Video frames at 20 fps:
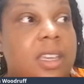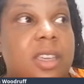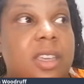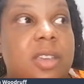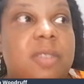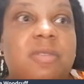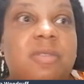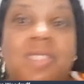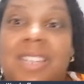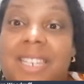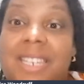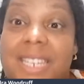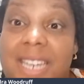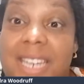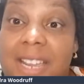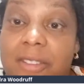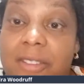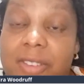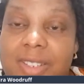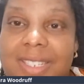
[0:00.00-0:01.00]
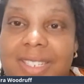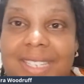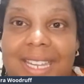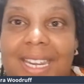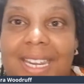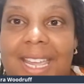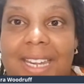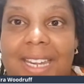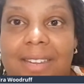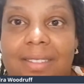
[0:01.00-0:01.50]
You've never
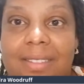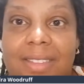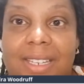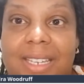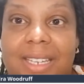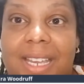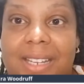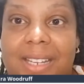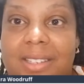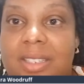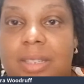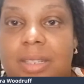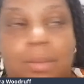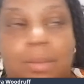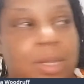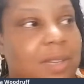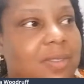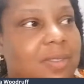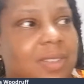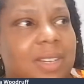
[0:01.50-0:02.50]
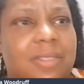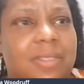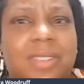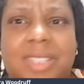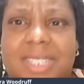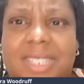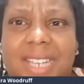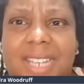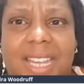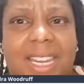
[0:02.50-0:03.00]
said anything nice to me. You've never
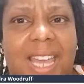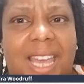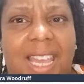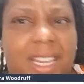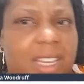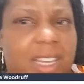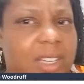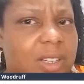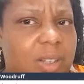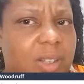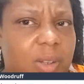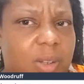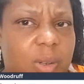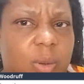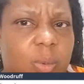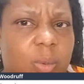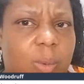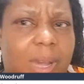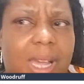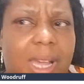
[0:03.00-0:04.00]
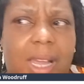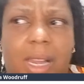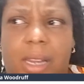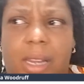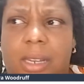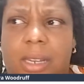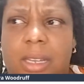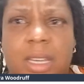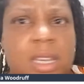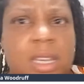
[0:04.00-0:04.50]
said I can cook
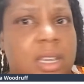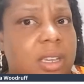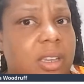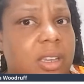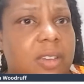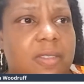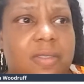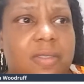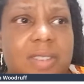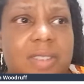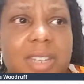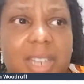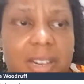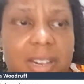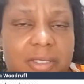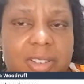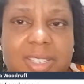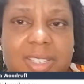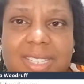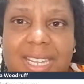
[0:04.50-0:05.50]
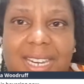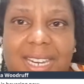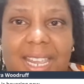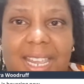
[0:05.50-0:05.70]
well. You've never said